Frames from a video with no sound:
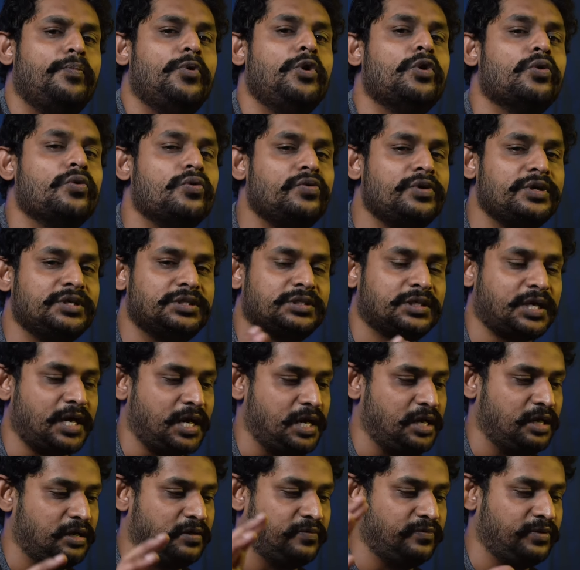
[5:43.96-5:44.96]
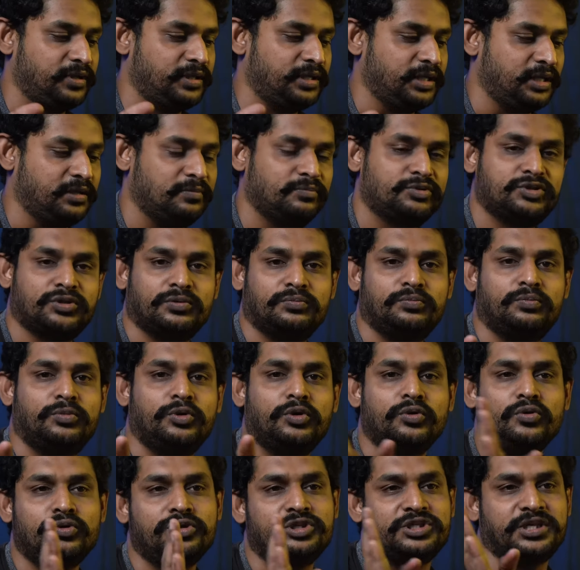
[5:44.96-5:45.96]
bluish kind of a thing. So
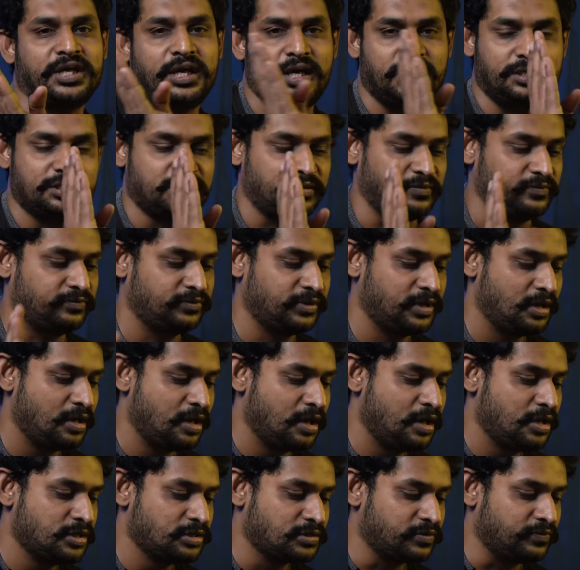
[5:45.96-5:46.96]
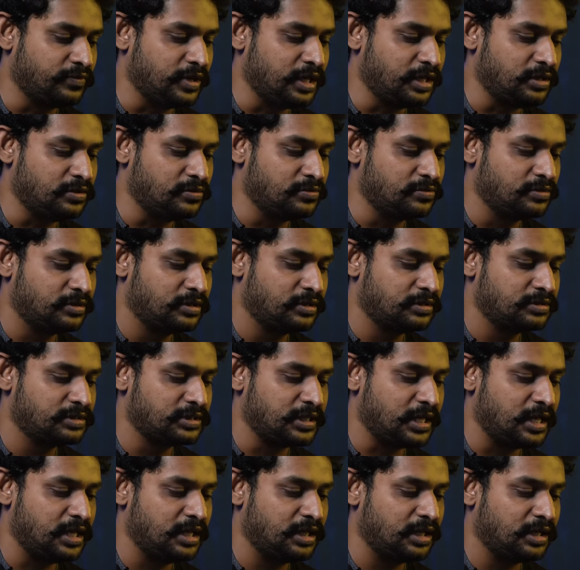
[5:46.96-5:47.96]
blue shades of. So when you
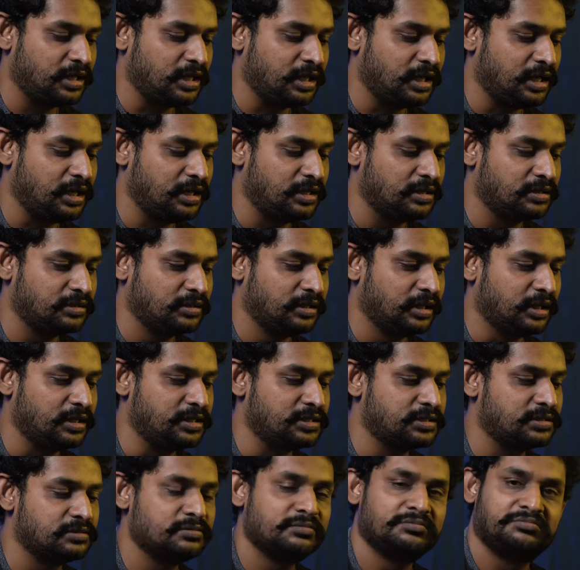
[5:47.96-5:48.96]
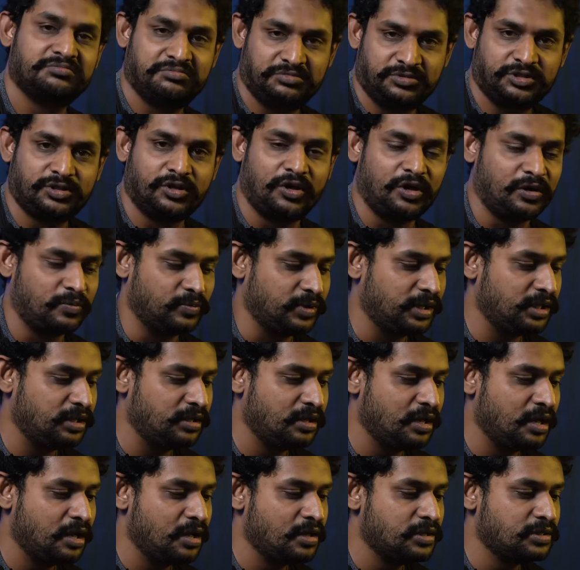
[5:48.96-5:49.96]
center it, it's normal.
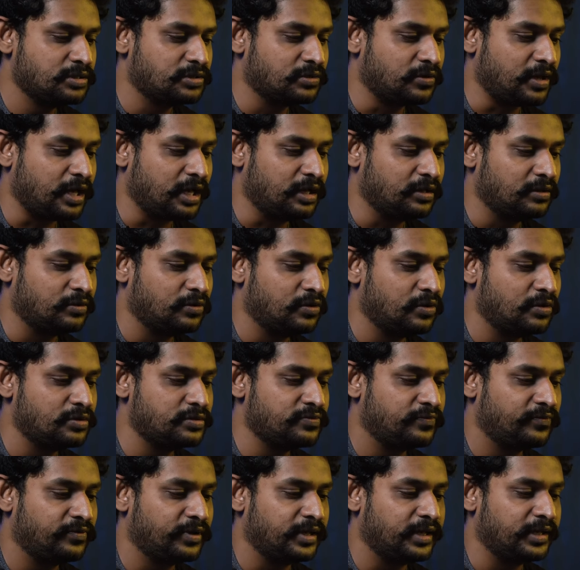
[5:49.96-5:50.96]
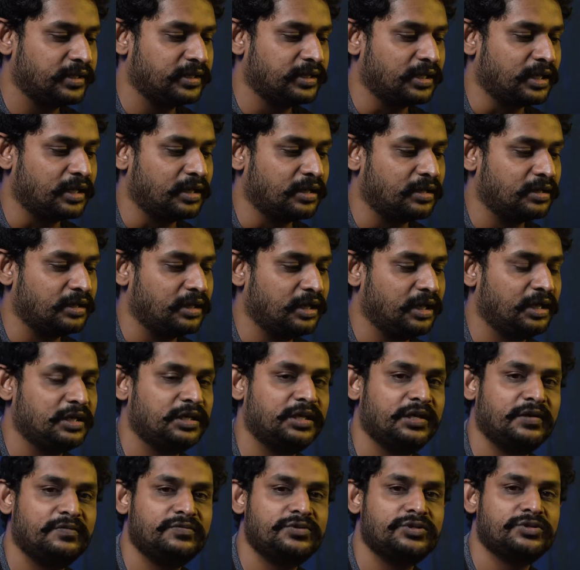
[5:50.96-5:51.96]
So I'll go further,
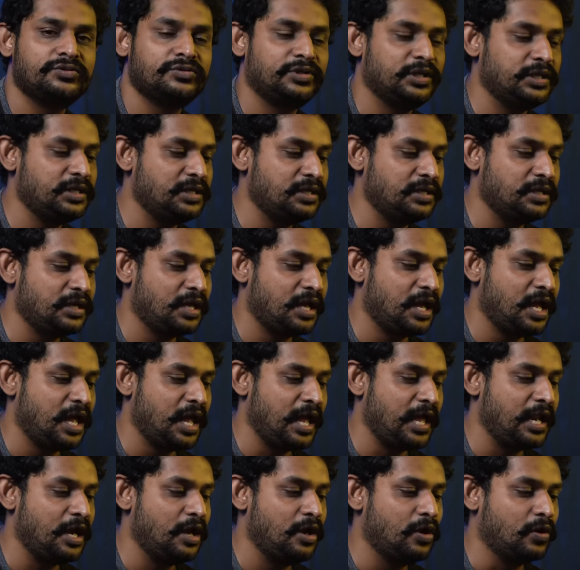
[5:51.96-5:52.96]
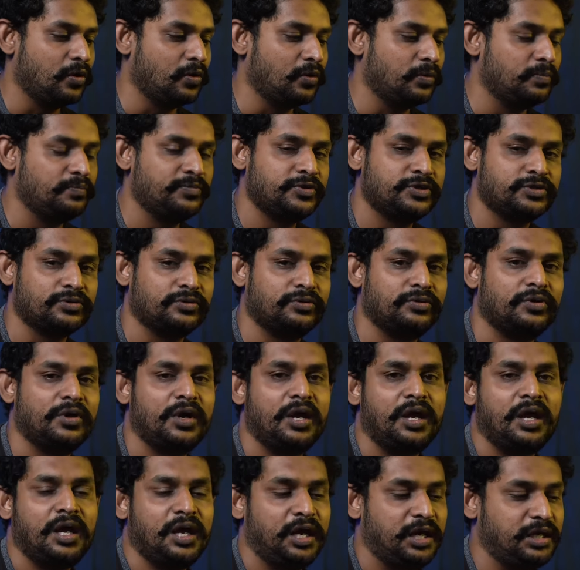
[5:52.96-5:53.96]
it gives you the yellow. So
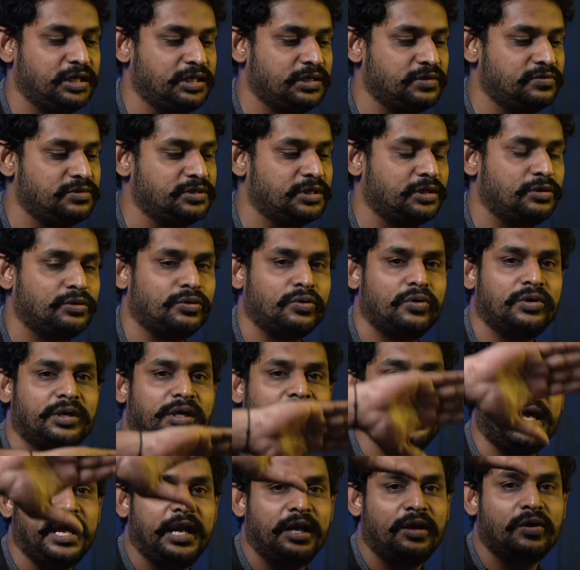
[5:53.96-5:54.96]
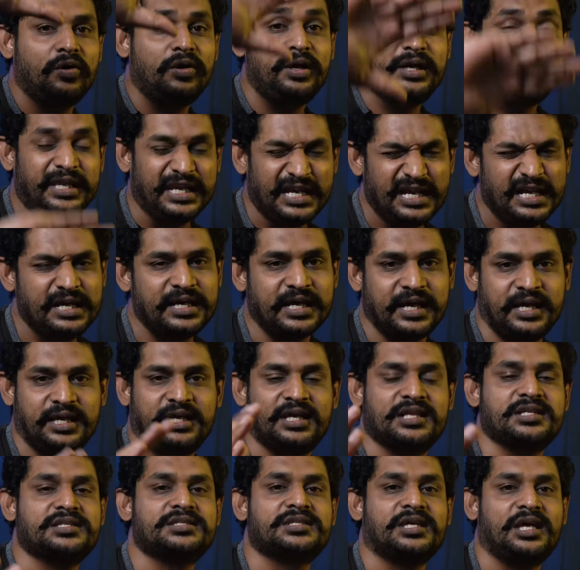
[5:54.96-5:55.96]
it gives a total yellow tint, I
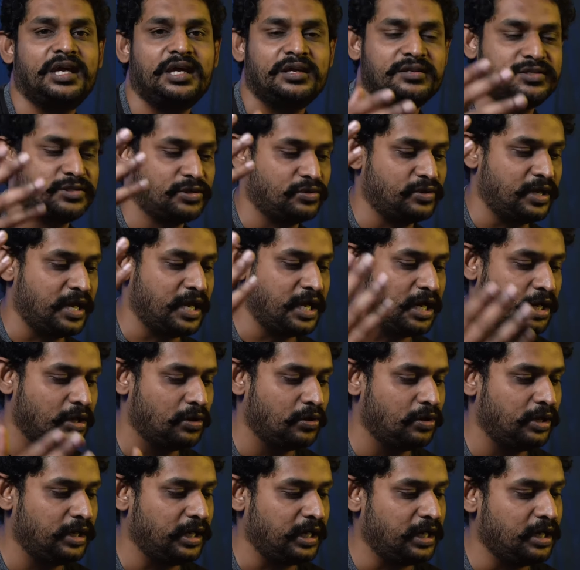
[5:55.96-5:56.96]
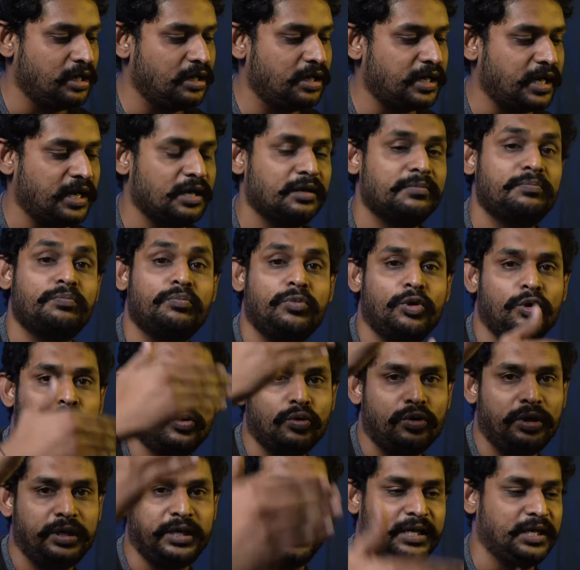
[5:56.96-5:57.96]
can say. So yellow tint and
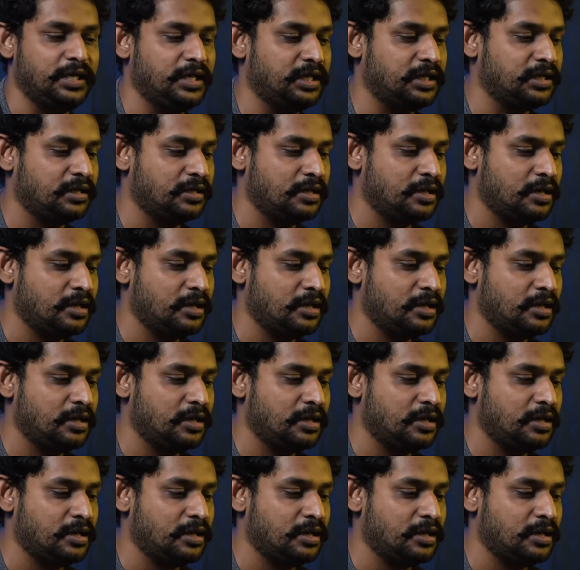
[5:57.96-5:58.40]
blue tint.